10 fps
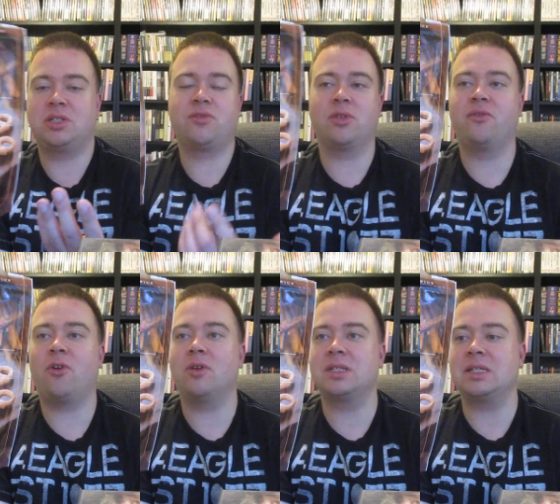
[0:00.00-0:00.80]
just for the
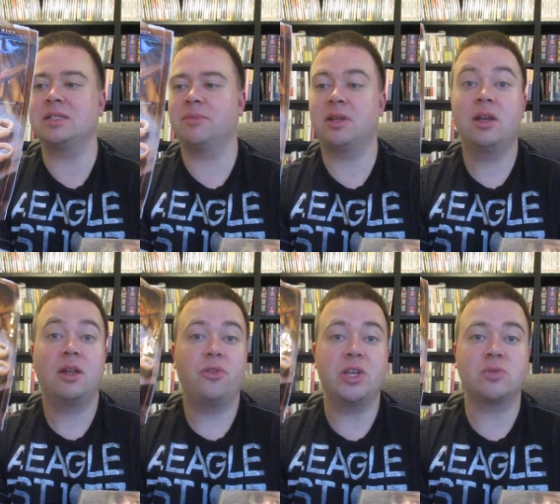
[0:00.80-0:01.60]
fall season, but
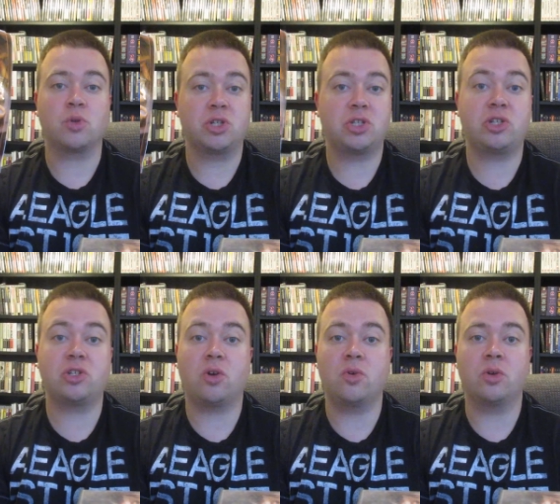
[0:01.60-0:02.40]
these were
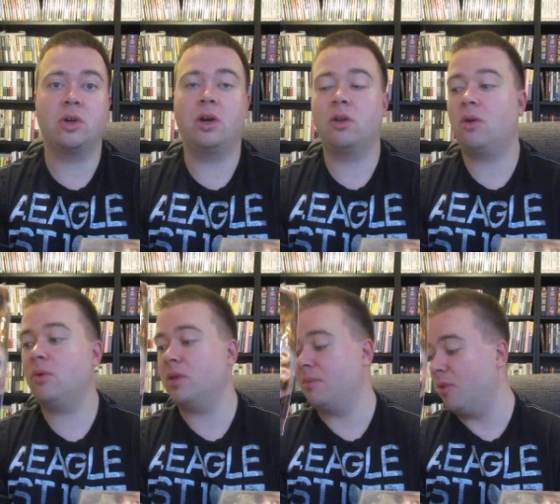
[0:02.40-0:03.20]
so good.
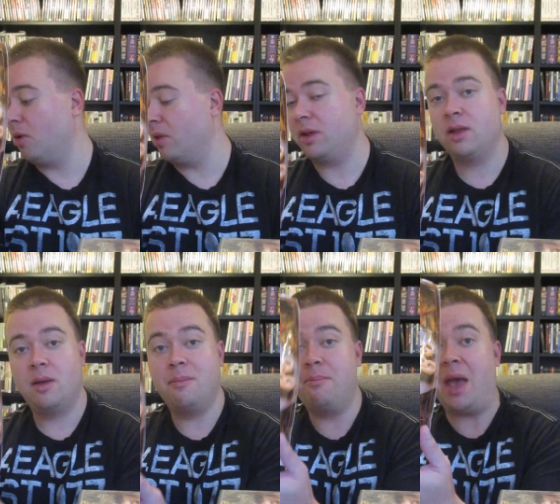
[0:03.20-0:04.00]
Holy moly.
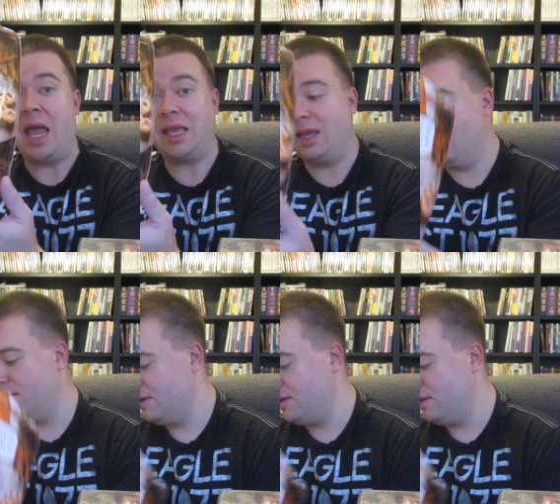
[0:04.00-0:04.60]
Banging.